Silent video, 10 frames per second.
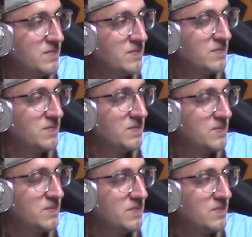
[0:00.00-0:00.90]

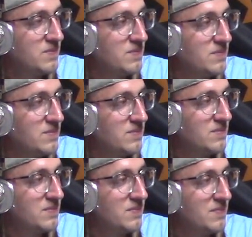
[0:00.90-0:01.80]

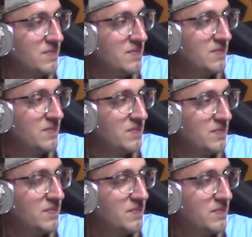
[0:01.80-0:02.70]

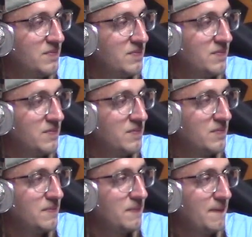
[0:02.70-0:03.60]

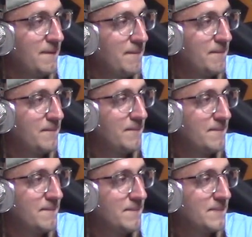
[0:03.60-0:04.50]

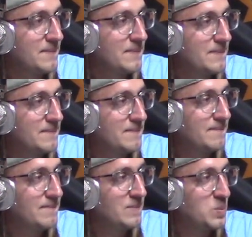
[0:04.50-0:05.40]

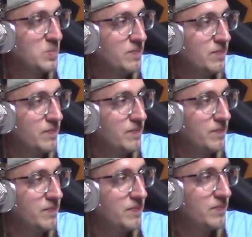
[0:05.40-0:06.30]

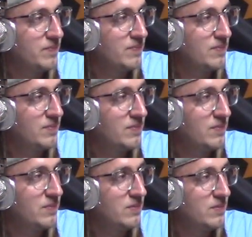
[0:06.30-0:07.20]

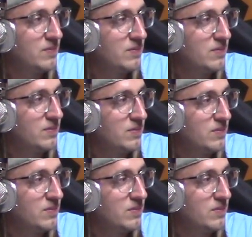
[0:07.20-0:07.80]
No words are spoken by the person on screen.